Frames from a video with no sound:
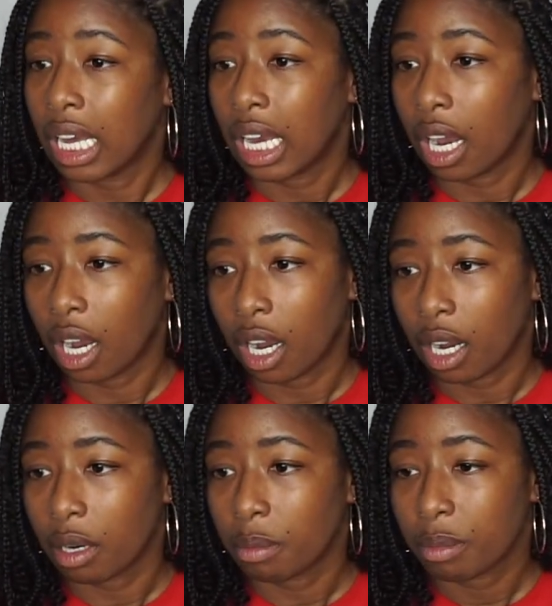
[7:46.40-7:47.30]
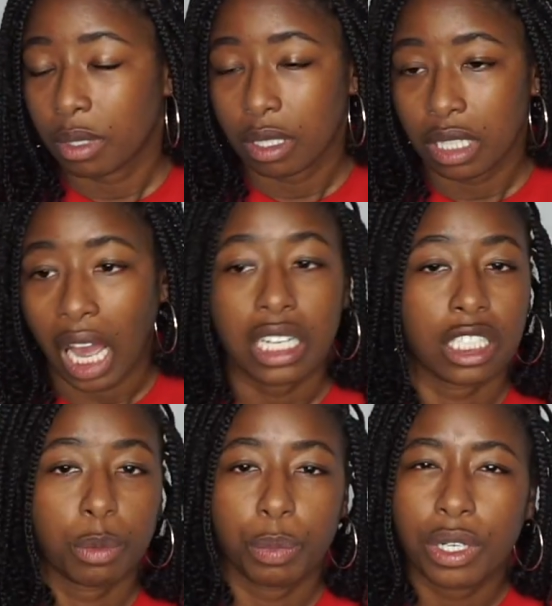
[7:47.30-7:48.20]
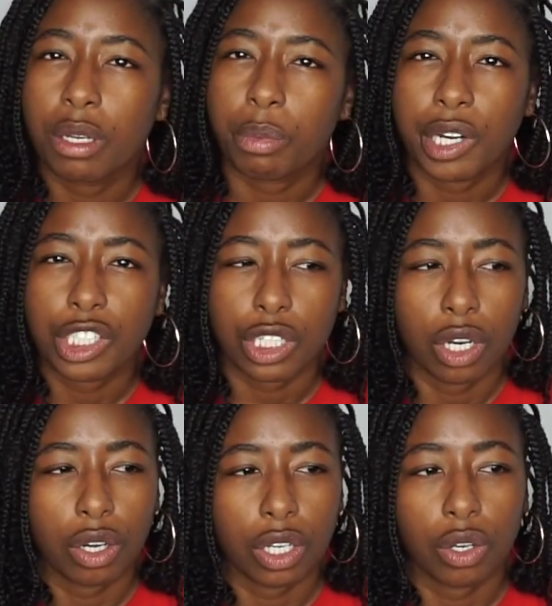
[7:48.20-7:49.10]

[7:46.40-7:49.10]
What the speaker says: Like just putting pressure on it,